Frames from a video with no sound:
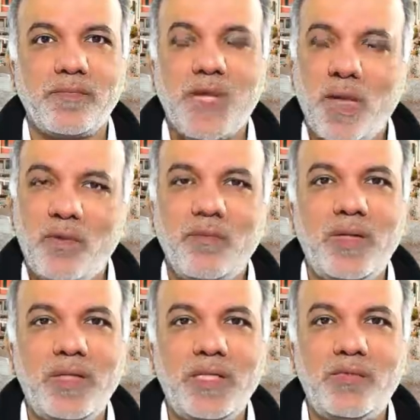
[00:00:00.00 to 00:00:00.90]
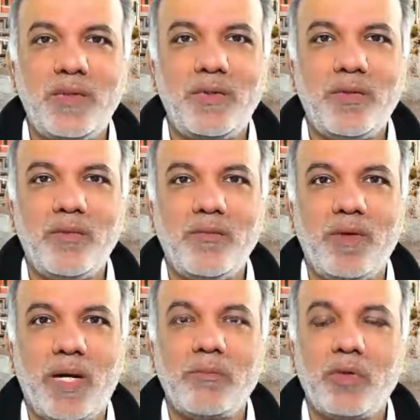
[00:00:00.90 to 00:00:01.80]
Hello, in this video,
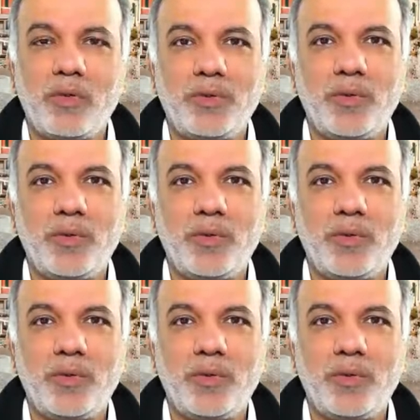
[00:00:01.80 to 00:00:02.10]
I'm going to